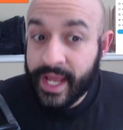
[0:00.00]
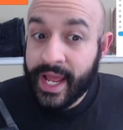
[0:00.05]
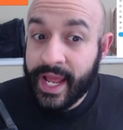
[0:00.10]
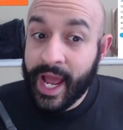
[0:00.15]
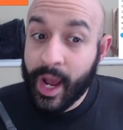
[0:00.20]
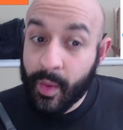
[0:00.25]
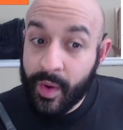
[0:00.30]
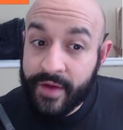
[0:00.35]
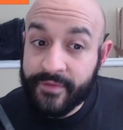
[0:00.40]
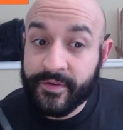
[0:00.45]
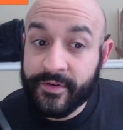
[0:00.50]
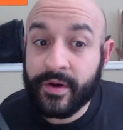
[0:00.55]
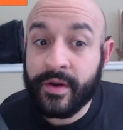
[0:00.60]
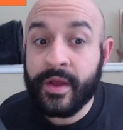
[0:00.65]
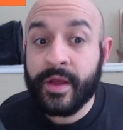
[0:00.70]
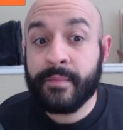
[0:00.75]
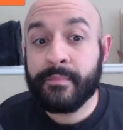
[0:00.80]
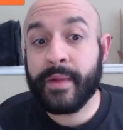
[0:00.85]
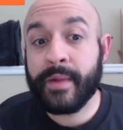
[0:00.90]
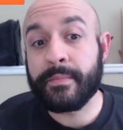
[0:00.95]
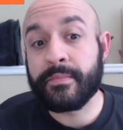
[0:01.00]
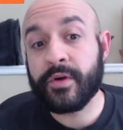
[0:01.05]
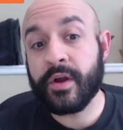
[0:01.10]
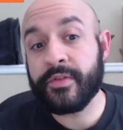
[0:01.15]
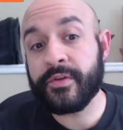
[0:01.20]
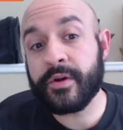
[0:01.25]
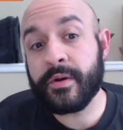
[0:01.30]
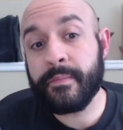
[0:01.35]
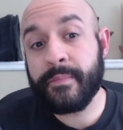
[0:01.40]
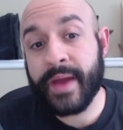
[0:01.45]
However, my
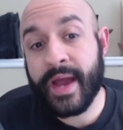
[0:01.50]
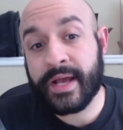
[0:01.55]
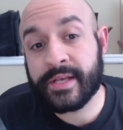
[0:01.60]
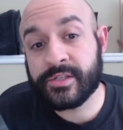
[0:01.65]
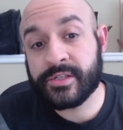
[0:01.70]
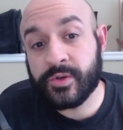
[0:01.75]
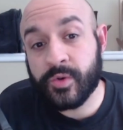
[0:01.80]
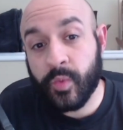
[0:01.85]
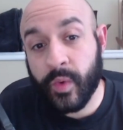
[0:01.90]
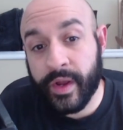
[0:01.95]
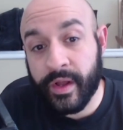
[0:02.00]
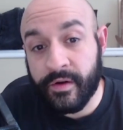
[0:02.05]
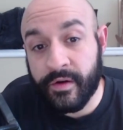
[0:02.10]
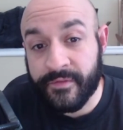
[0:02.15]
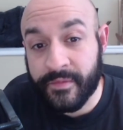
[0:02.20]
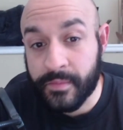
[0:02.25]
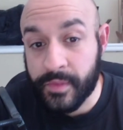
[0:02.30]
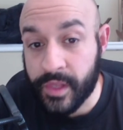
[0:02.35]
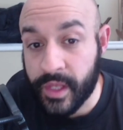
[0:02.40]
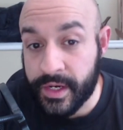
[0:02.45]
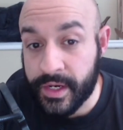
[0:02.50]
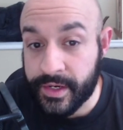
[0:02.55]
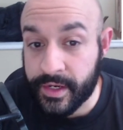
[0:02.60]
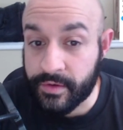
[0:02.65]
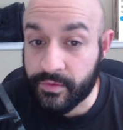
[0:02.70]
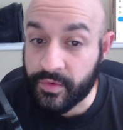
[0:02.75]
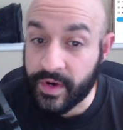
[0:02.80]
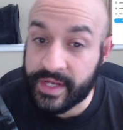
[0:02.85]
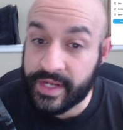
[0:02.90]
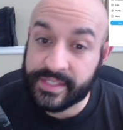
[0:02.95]
brother, Pastor Whale from
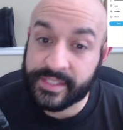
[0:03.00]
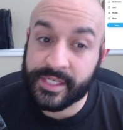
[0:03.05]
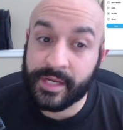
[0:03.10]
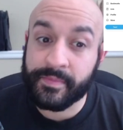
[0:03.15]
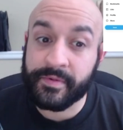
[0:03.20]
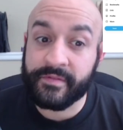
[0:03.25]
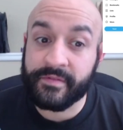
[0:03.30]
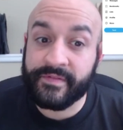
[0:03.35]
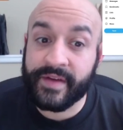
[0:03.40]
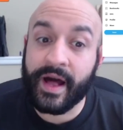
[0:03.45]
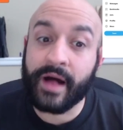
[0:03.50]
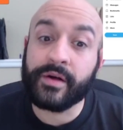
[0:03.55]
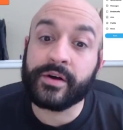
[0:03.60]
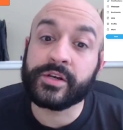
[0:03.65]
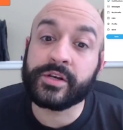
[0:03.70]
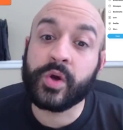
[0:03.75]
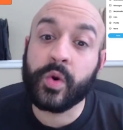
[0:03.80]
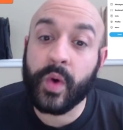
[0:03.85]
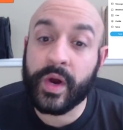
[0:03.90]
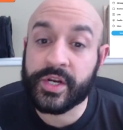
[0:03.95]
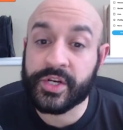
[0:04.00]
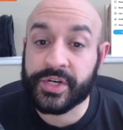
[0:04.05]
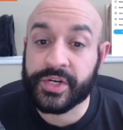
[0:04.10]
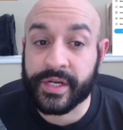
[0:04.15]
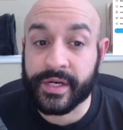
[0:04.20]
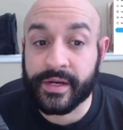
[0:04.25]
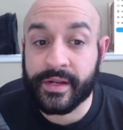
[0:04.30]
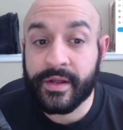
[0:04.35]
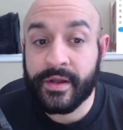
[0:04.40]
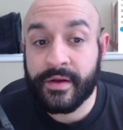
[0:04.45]
London, raises up a valid
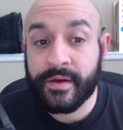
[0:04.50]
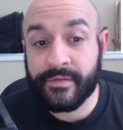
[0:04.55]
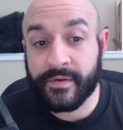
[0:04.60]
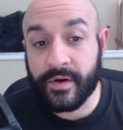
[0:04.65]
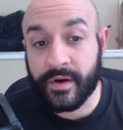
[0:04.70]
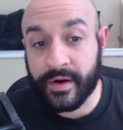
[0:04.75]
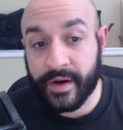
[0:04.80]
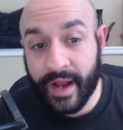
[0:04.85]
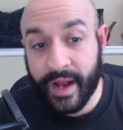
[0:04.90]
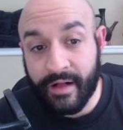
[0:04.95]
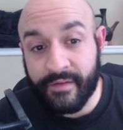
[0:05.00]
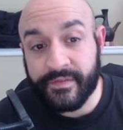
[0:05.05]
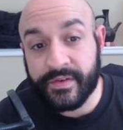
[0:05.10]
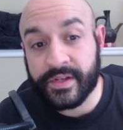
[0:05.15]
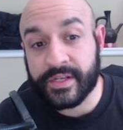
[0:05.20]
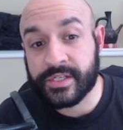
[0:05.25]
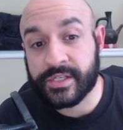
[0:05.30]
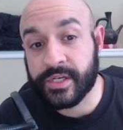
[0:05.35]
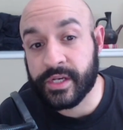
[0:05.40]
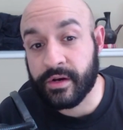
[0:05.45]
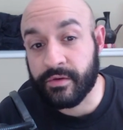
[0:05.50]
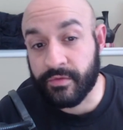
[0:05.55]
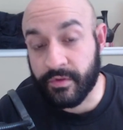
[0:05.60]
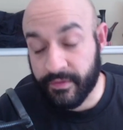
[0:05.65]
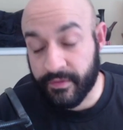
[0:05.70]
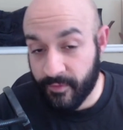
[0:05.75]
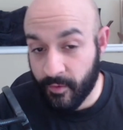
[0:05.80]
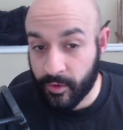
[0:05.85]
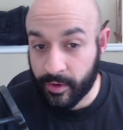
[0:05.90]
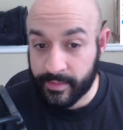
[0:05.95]
question for our Calvinistic
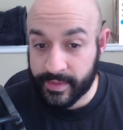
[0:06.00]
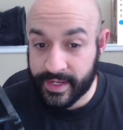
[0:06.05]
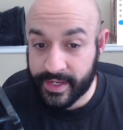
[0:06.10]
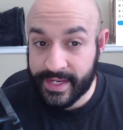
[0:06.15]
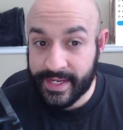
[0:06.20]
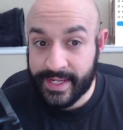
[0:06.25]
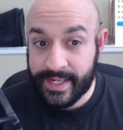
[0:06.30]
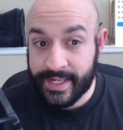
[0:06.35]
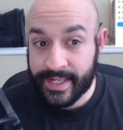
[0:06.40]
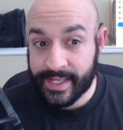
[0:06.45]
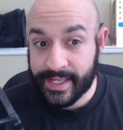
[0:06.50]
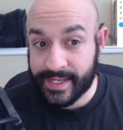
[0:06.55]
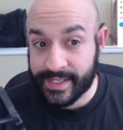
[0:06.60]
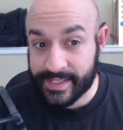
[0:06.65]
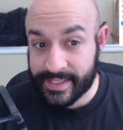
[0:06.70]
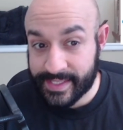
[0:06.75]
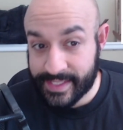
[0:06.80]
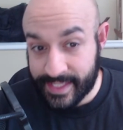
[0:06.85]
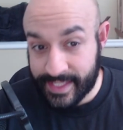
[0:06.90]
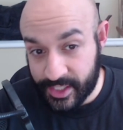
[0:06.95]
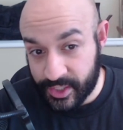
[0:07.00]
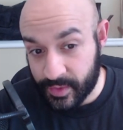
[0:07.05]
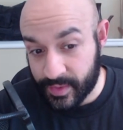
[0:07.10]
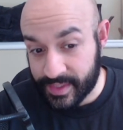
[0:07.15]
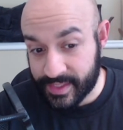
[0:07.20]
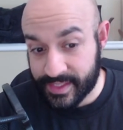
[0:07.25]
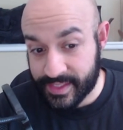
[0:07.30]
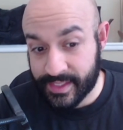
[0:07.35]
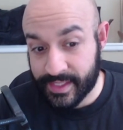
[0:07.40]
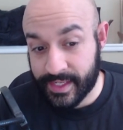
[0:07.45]
Reformed
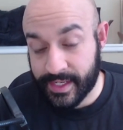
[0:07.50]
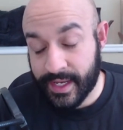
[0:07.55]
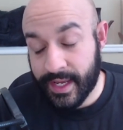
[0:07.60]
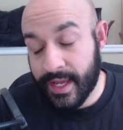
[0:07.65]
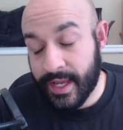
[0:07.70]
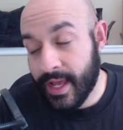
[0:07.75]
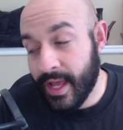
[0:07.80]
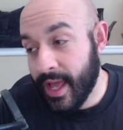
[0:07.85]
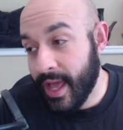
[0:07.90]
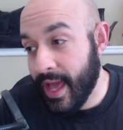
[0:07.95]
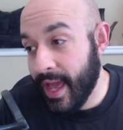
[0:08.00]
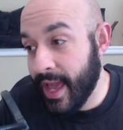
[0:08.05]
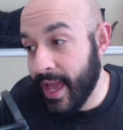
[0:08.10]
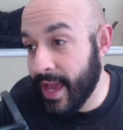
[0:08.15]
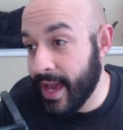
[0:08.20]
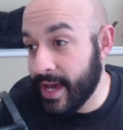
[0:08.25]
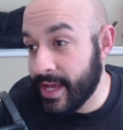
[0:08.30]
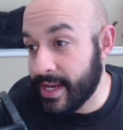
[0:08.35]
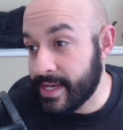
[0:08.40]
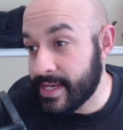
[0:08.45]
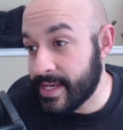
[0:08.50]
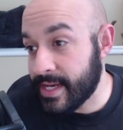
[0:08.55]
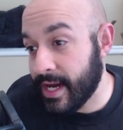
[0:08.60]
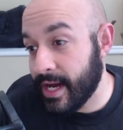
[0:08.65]
constituency. And